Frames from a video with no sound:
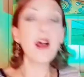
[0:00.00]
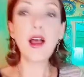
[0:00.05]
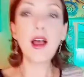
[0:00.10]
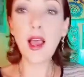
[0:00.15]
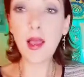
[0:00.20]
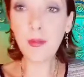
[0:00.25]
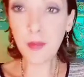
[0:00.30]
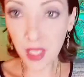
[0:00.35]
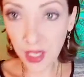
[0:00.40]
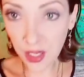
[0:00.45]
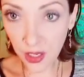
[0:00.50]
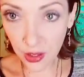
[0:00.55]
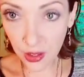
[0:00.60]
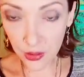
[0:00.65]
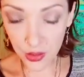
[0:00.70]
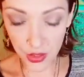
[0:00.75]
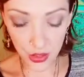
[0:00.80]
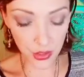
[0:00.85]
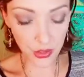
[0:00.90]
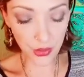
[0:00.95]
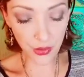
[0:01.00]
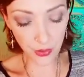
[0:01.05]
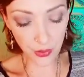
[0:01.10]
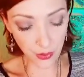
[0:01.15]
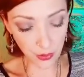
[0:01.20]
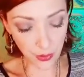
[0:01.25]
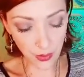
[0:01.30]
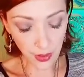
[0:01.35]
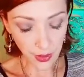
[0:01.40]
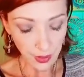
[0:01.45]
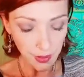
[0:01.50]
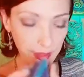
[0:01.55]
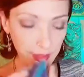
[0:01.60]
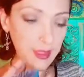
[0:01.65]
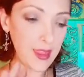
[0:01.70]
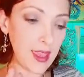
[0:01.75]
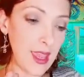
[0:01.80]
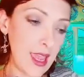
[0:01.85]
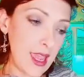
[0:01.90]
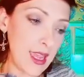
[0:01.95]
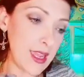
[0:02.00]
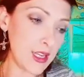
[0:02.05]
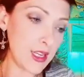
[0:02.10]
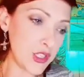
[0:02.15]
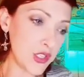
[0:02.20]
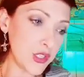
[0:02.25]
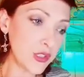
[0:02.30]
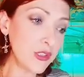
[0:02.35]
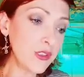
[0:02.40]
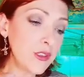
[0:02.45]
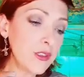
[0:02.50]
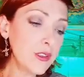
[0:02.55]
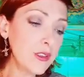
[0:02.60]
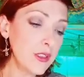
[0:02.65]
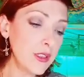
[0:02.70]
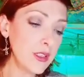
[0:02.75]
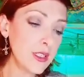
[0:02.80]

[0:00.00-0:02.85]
I'm going to go to the Angel